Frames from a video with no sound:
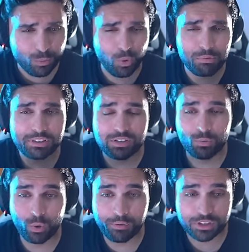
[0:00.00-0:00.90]

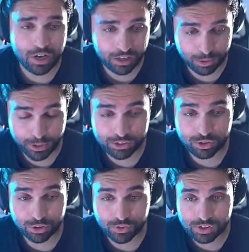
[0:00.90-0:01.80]
What we talking about?
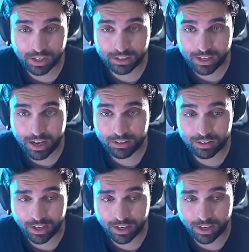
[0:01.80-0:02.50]
So you're saying that